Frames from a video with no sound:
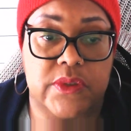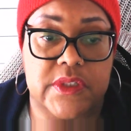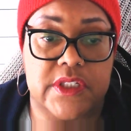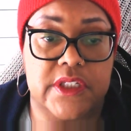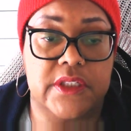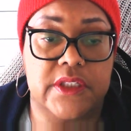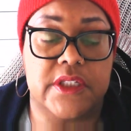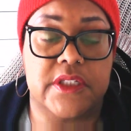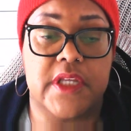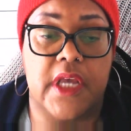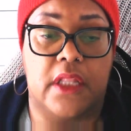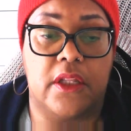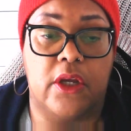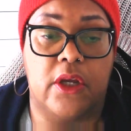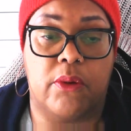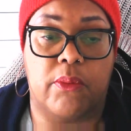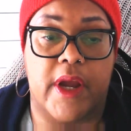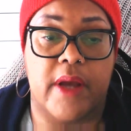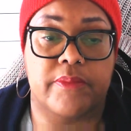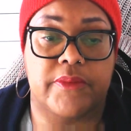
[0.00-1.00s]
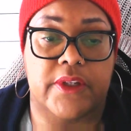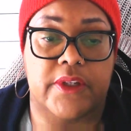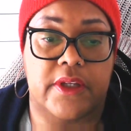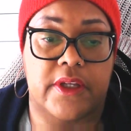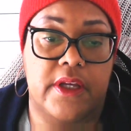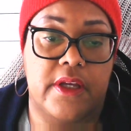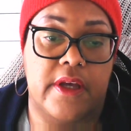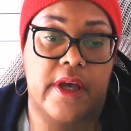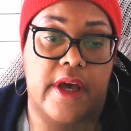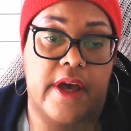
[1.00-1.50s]
Sent a telegram to
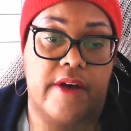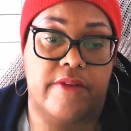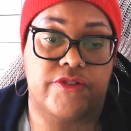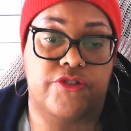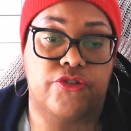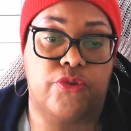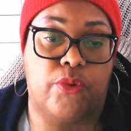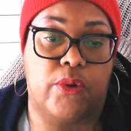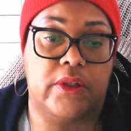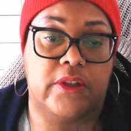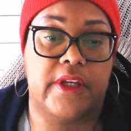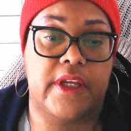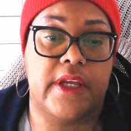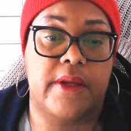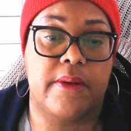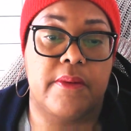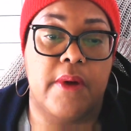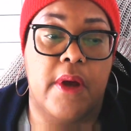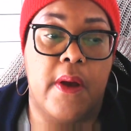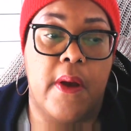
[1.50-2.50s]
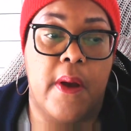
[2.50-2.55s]
Kiev shortly